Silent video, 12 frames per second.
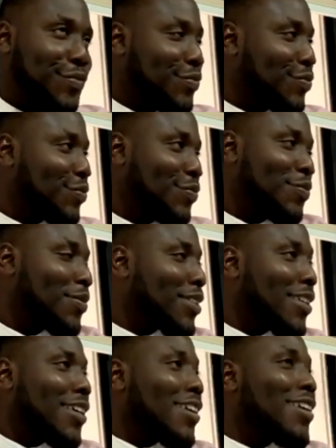even understand.
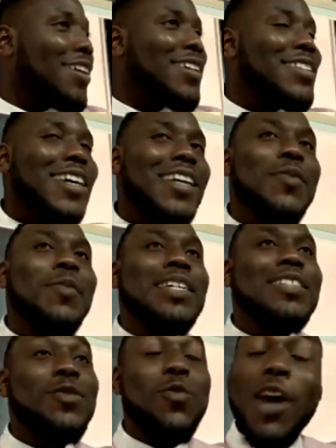So bland.
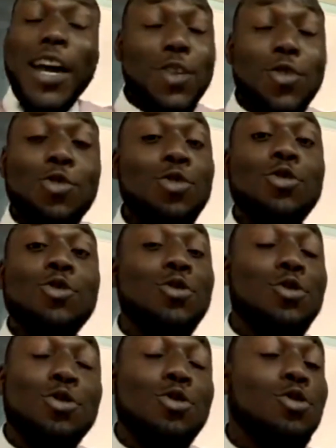But I'm sure you give
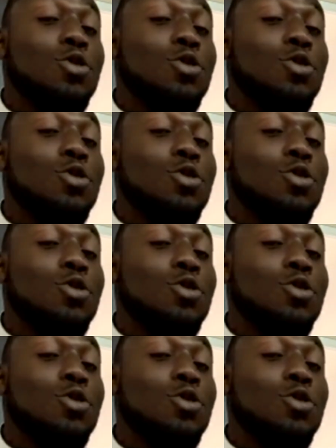us something.